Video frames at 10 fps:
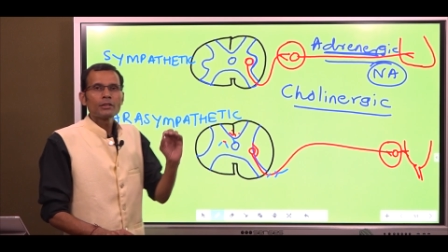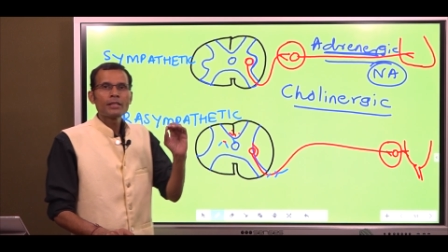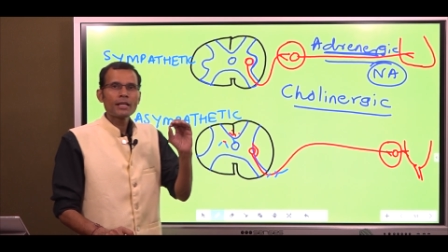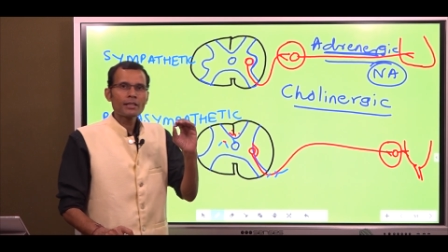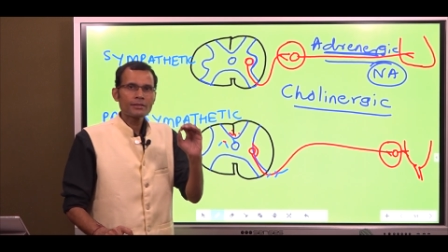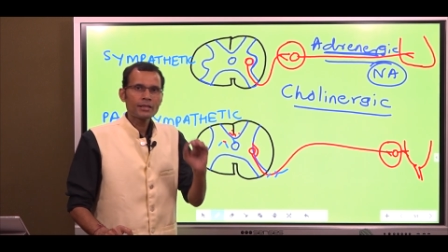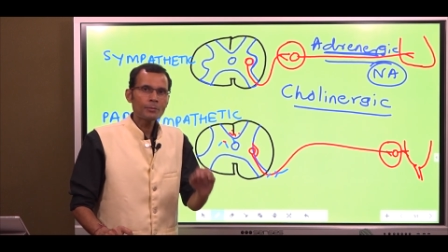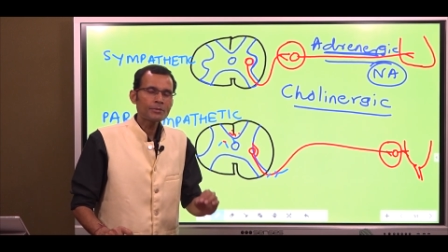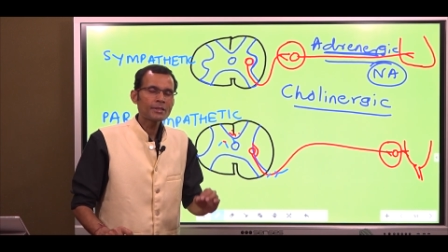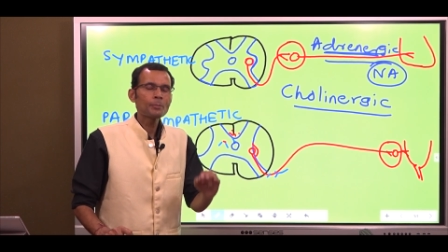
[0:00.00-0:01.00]
There are
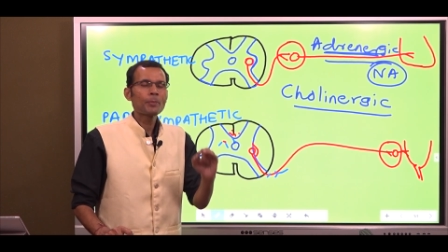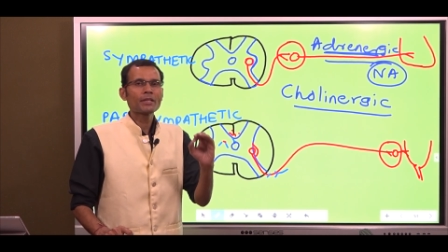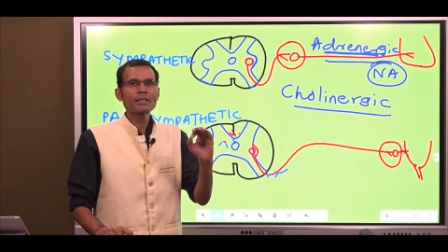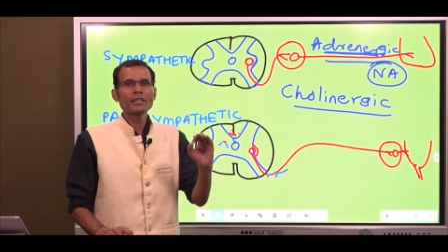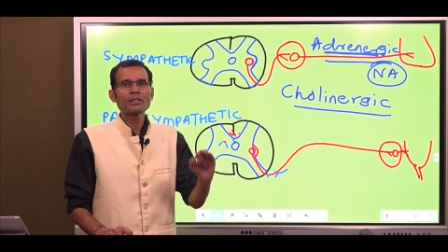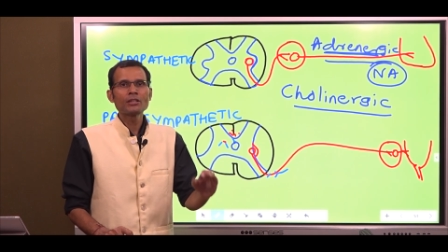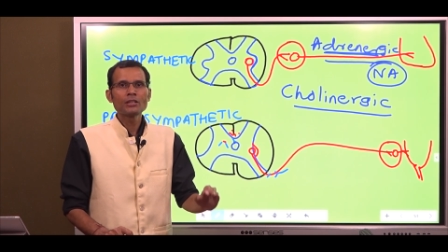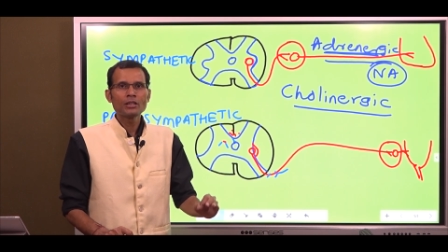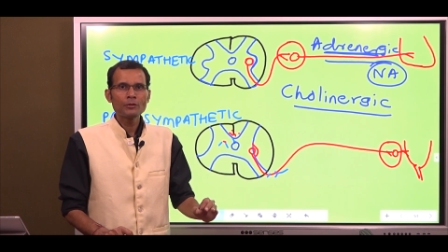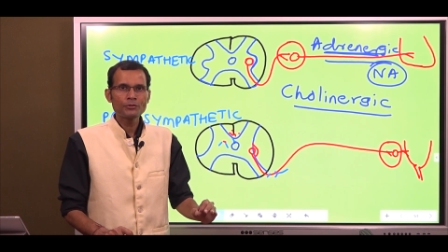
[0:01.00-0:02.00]
some sympathetic
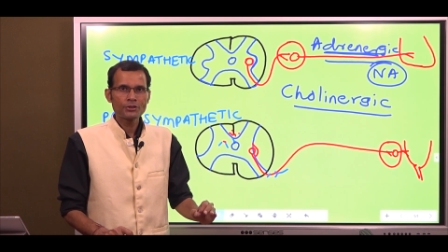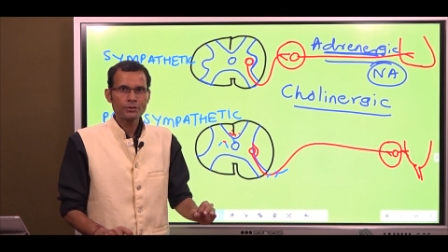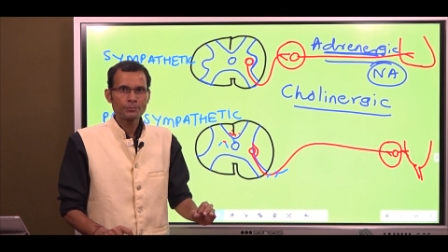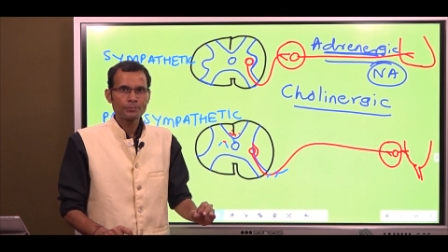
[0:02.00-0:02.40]
nerves